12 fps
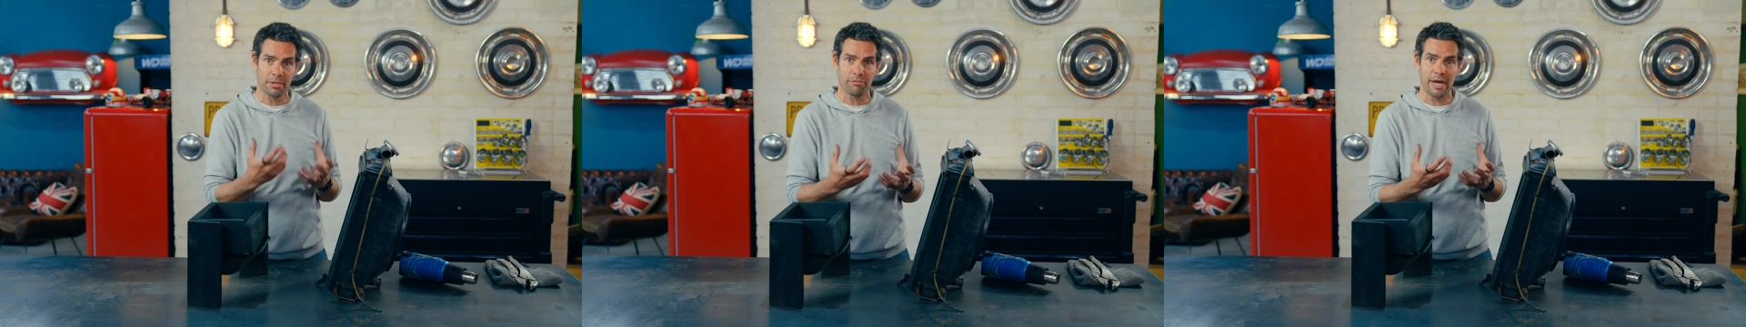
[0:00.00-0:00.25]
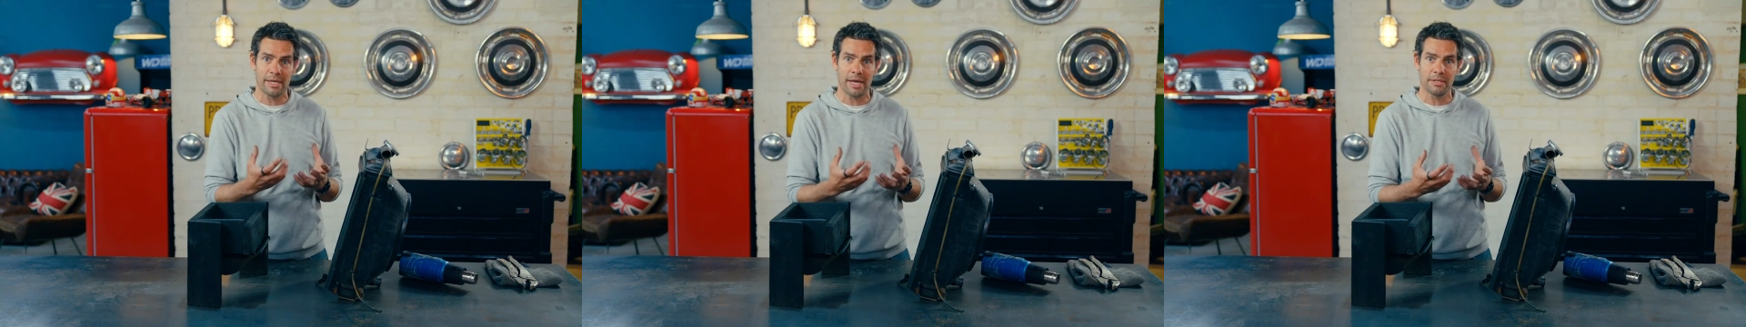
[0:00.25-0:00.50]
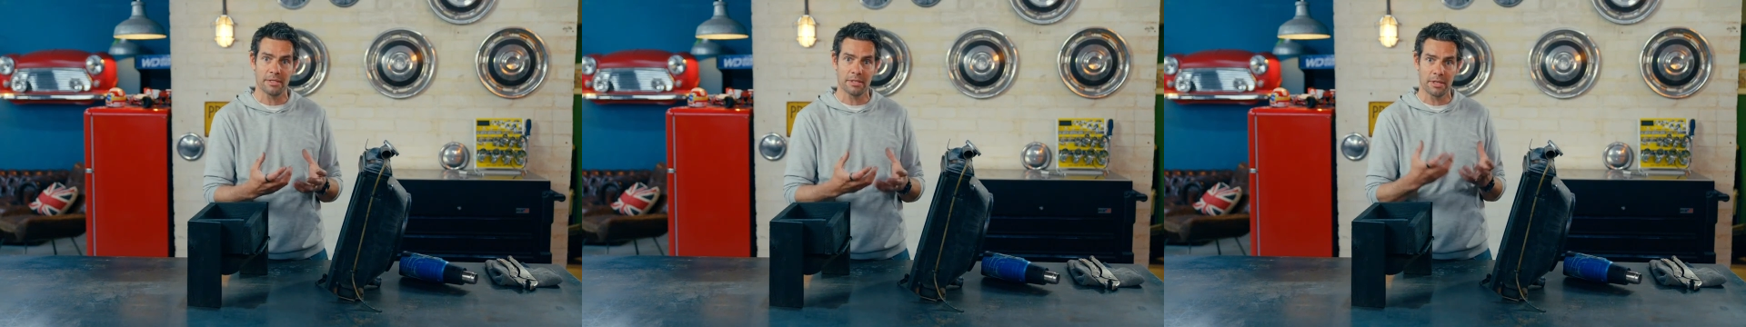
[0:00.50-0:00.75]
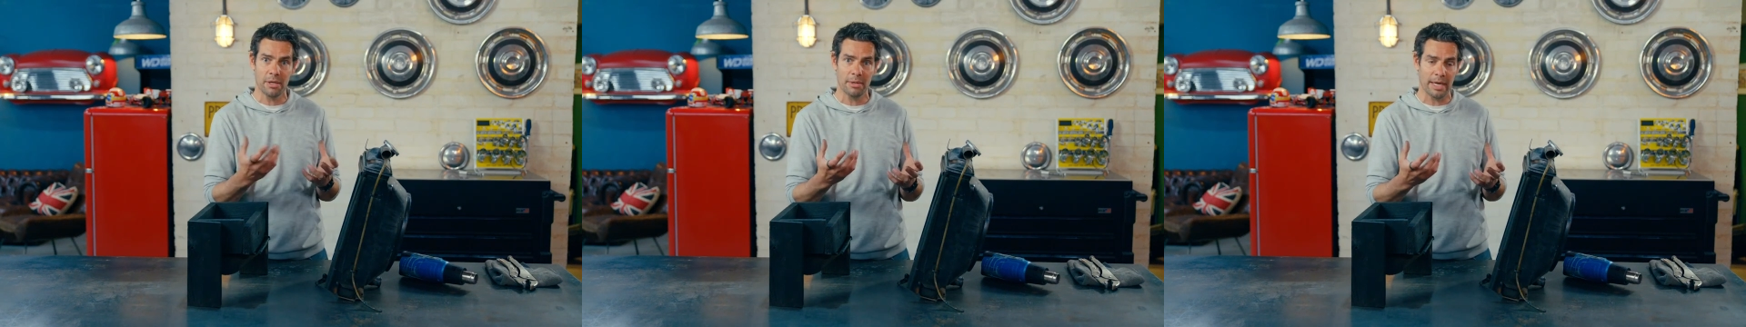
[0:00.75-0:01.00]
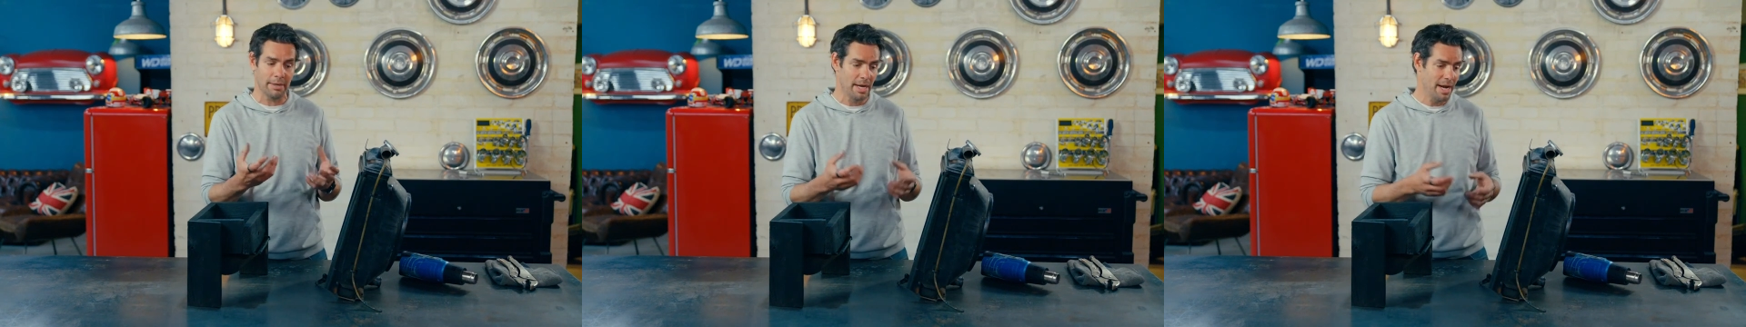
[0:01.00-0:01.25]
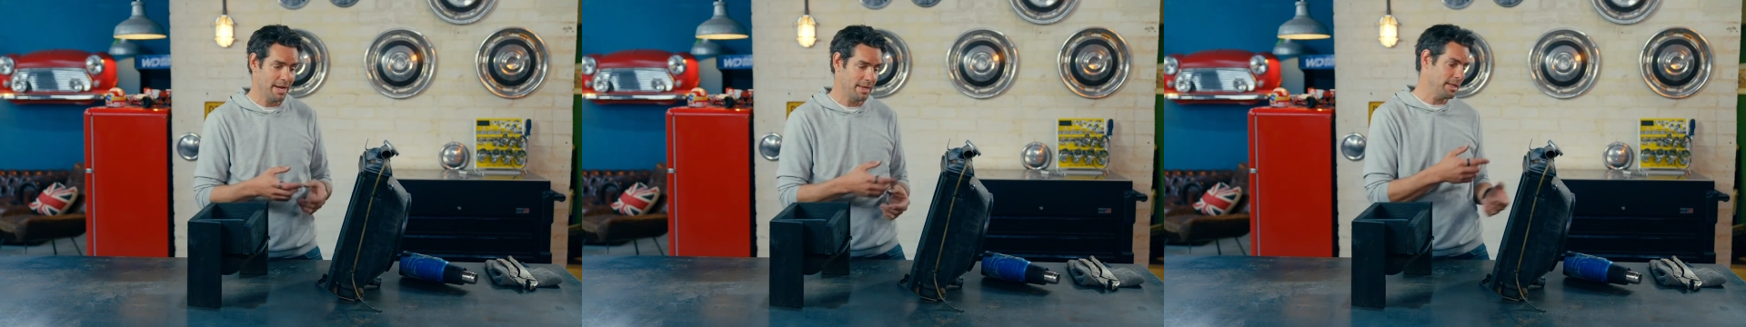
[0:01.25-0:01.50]
the radiator to cool it,
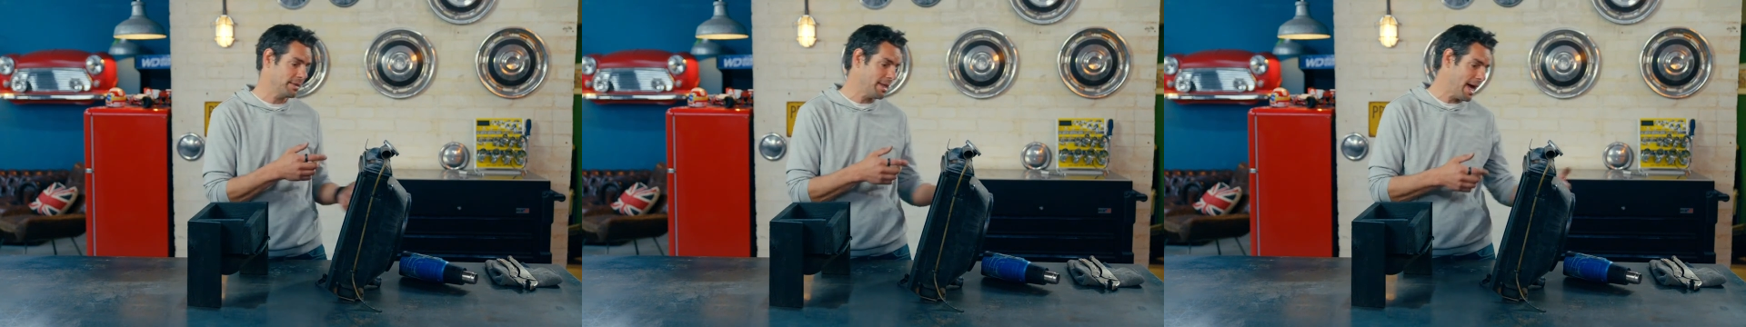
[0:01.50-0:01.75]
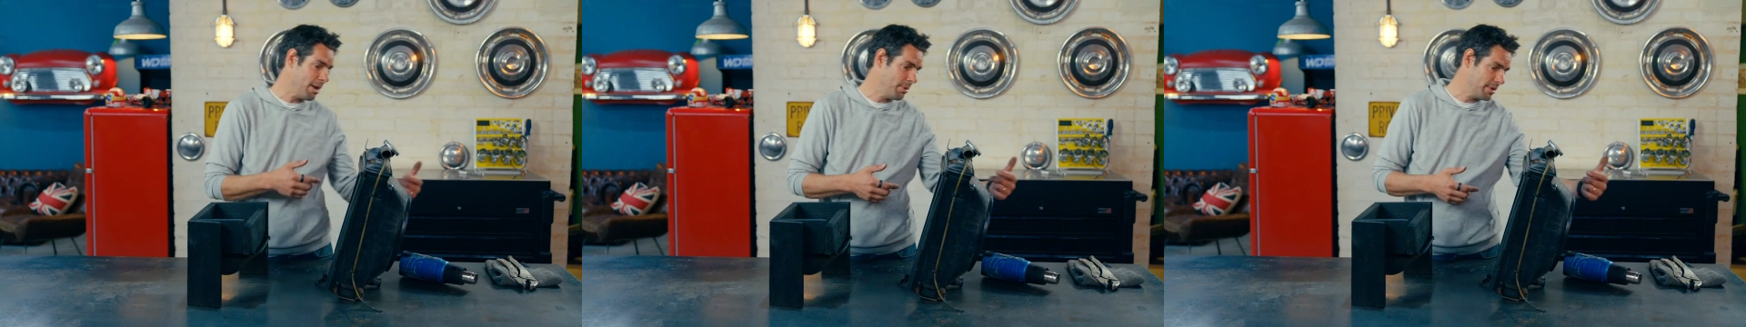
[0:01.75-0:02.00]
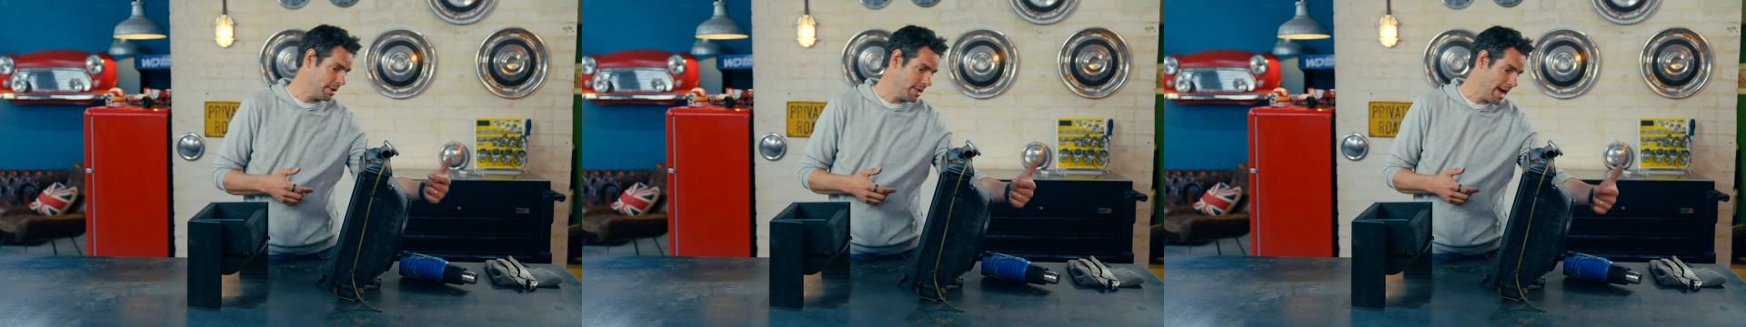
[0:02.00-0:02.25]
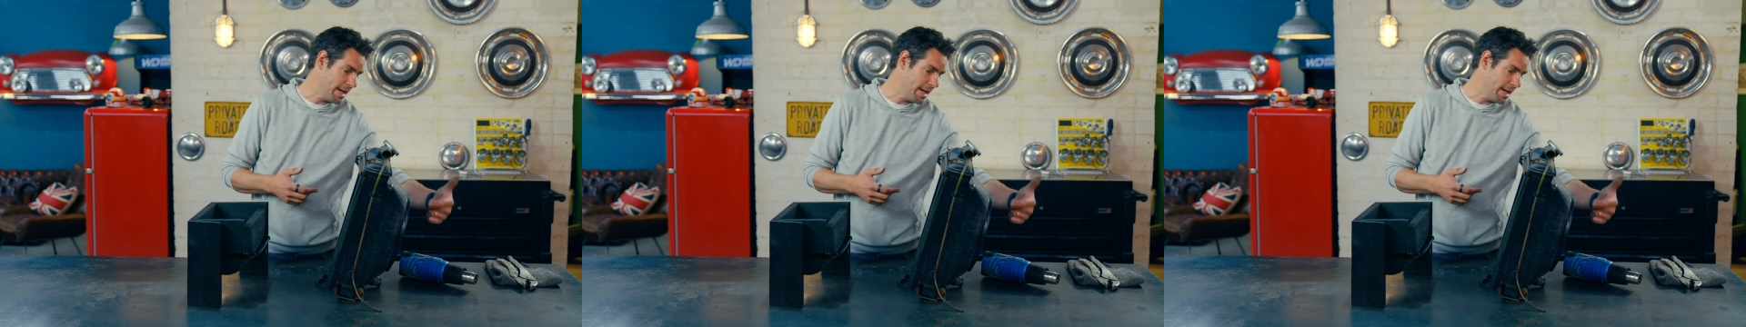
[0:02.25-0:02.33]
and they did that with an